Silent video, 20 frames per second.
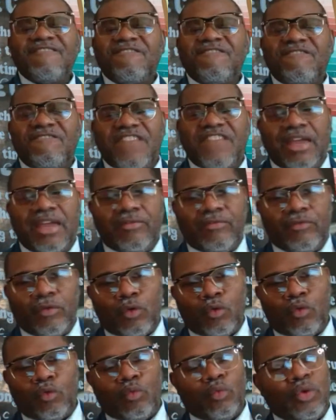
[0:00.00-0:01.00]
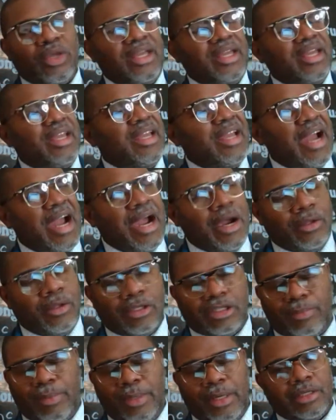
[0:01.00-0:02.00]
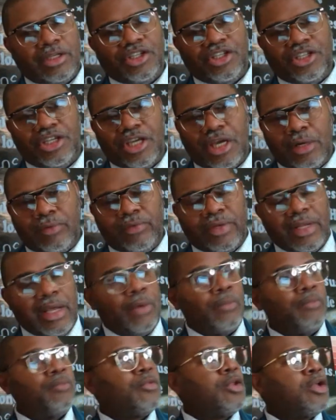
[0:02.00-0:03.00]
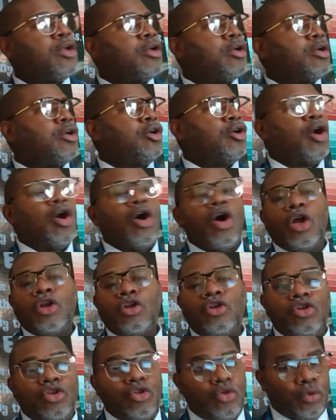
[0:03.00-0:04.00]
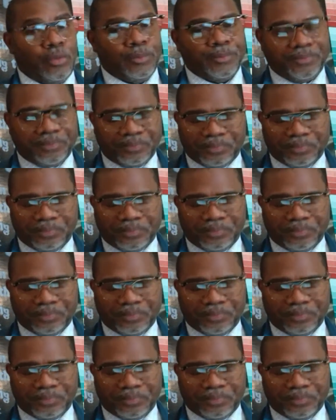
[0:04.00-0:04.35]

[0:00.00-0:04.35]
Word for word: faithful regardless, beyond the shadow of a doubt. God knew.